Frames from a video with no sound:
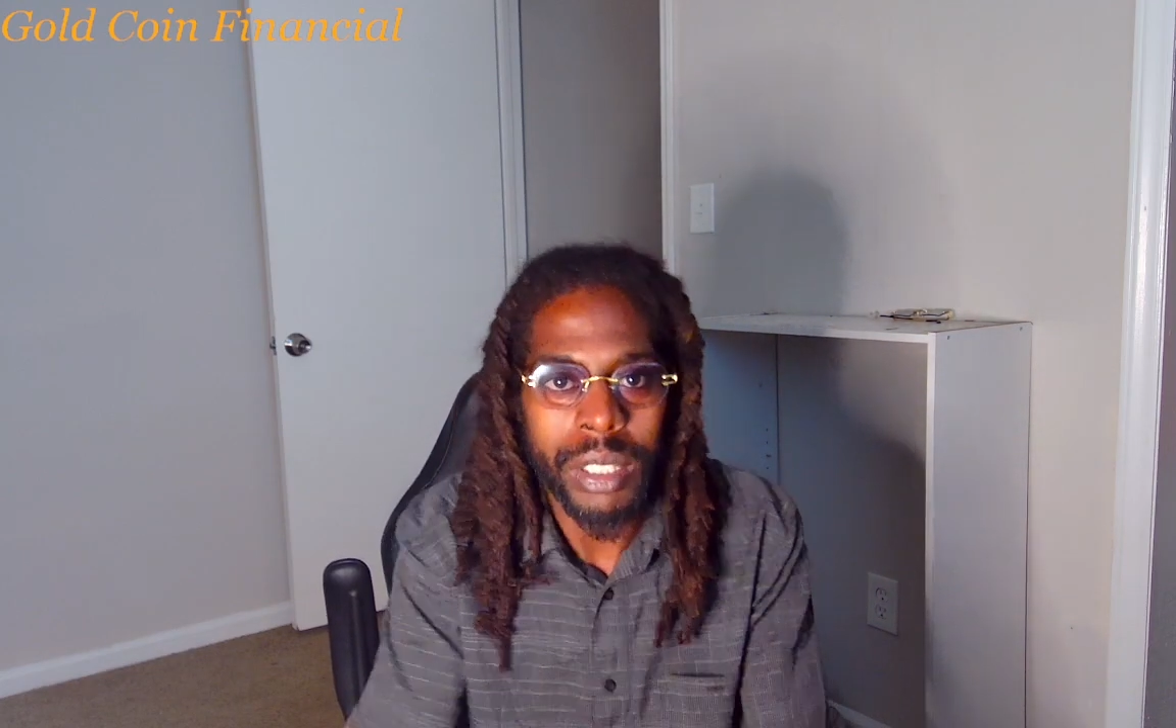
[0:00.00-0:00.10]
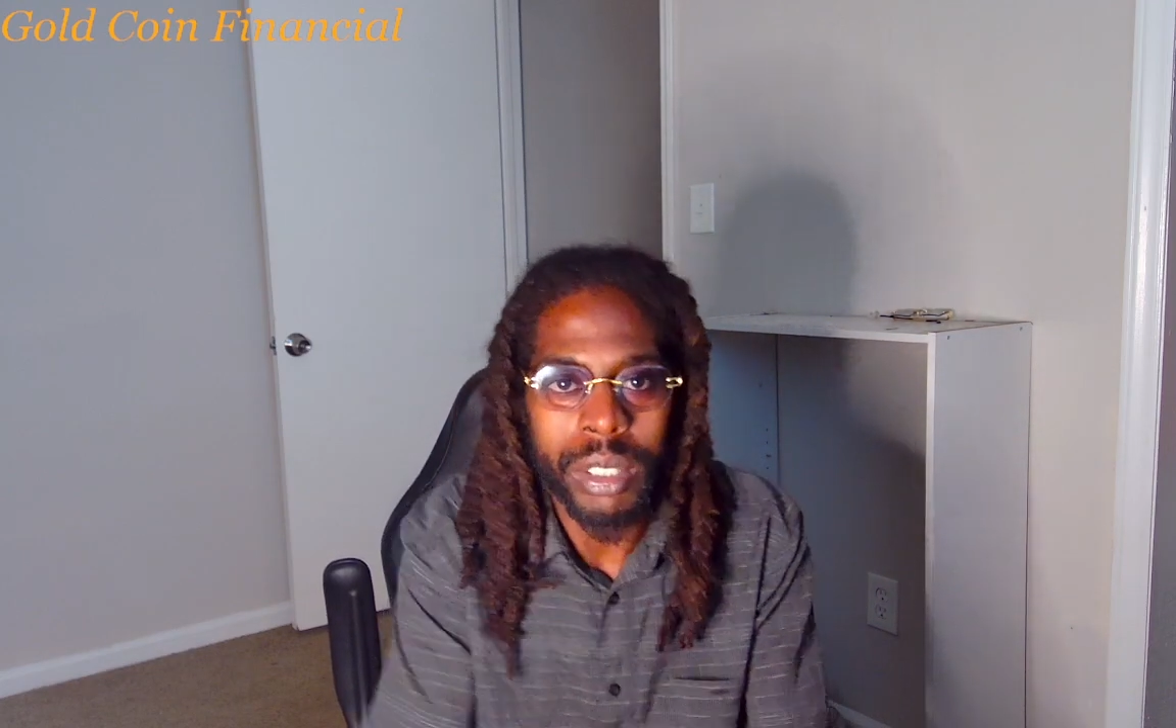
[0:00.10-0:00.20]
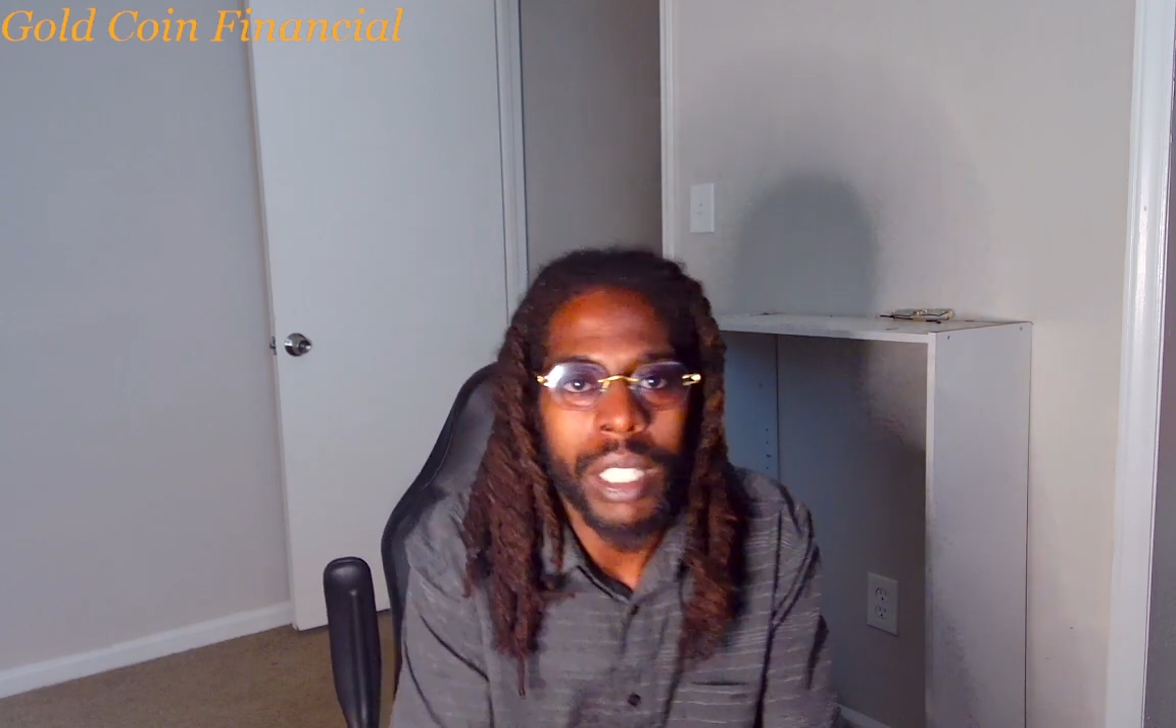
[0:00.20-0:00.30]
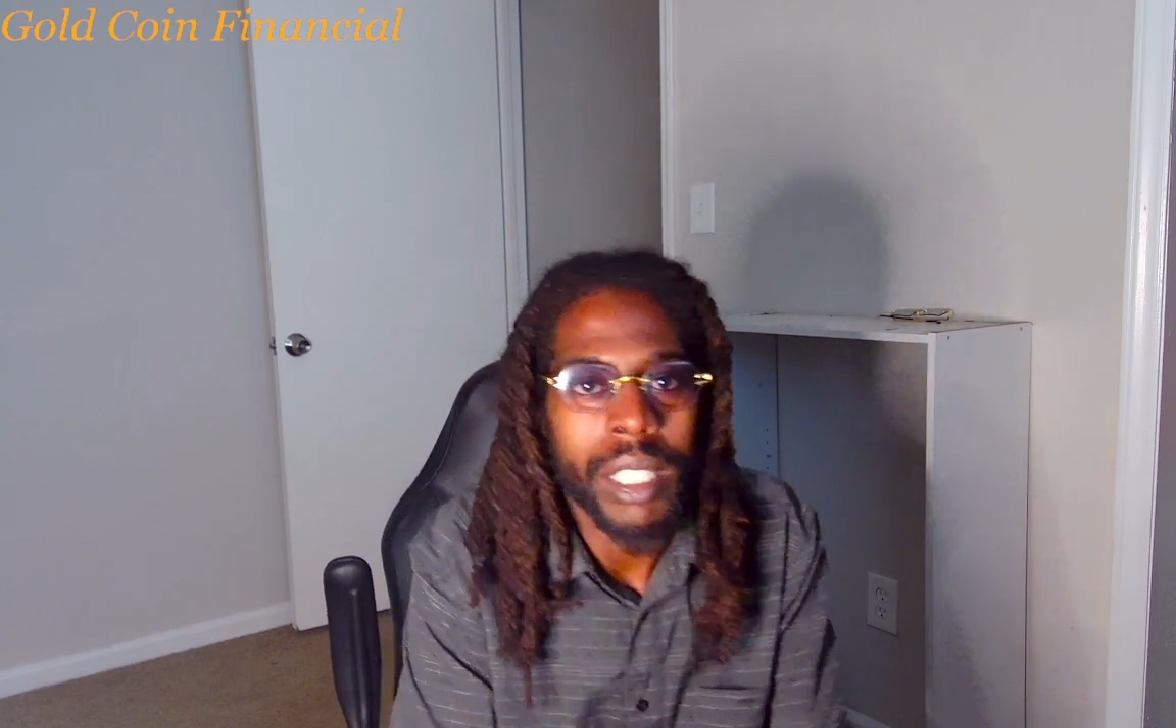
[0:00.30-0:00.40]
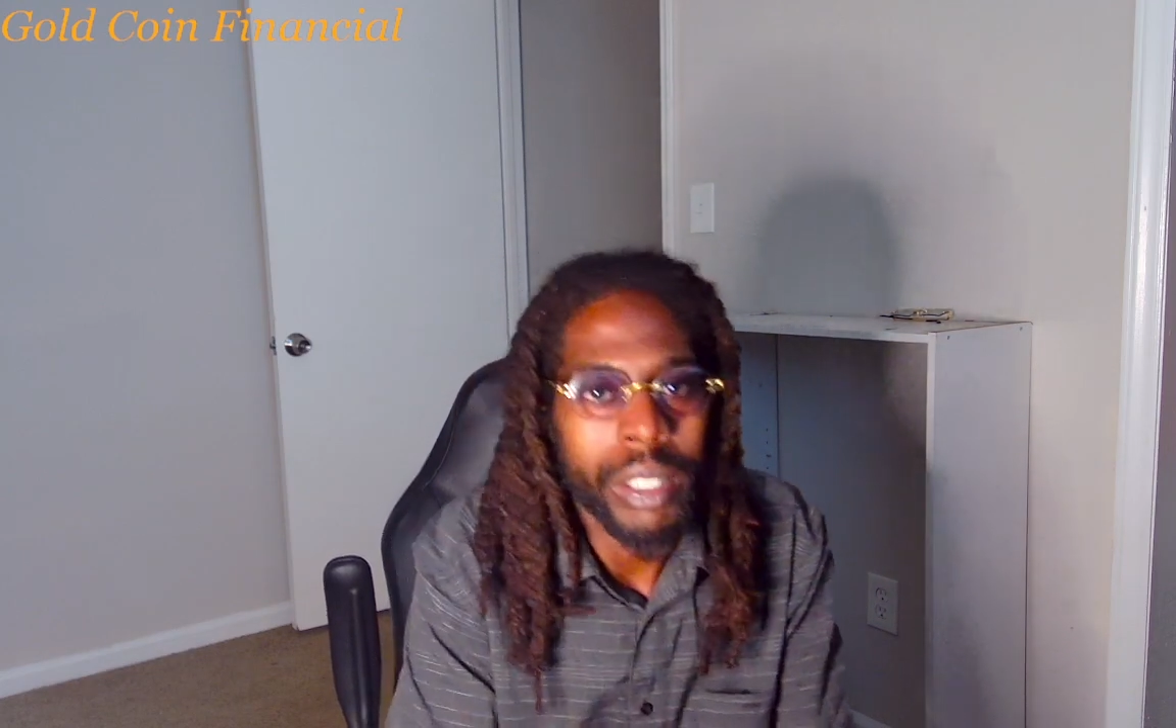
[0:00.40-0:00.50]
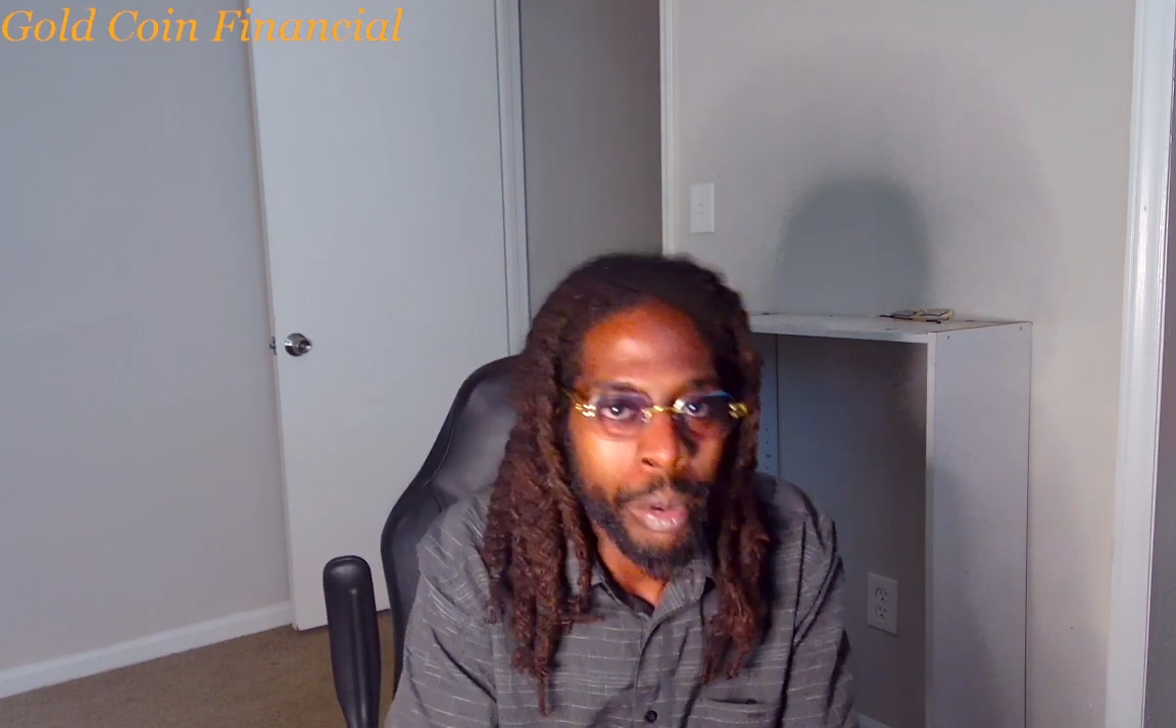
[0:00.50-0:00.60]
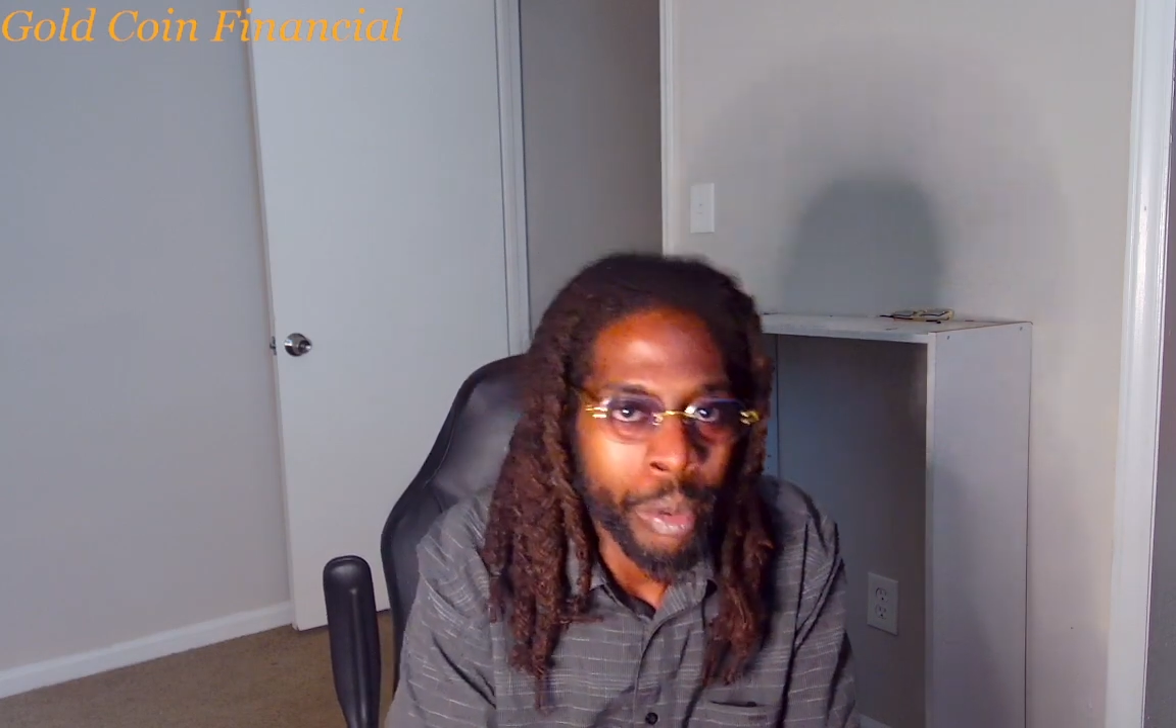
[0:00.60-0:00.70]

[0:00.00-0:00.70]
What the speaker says: it's like your